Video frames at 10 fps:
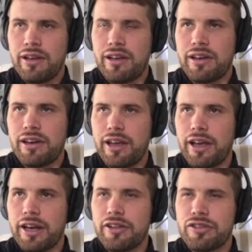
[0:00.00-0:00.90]
And
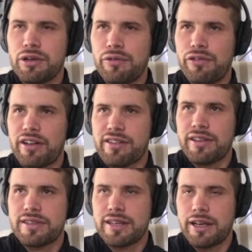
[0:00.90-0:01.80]
then in
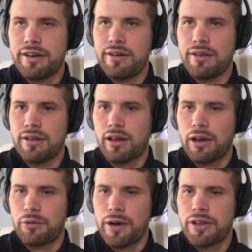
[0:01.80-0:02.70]
2010,
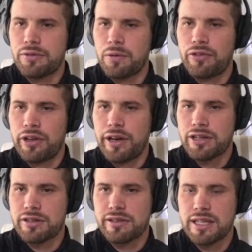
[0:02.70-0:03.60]
I went with the national